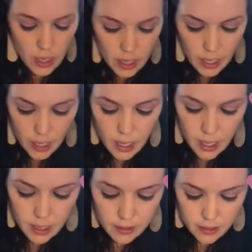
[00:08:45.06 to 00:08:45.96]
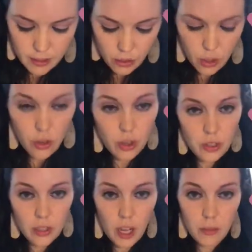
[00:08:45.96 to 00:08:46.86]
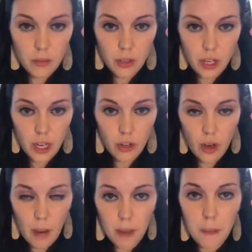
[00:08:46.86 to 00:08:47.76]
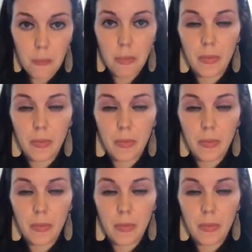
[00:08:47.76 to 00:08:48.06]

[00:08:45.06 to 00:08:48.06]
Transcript: And it kind of has this silicone on the top, so you can kind of grab it.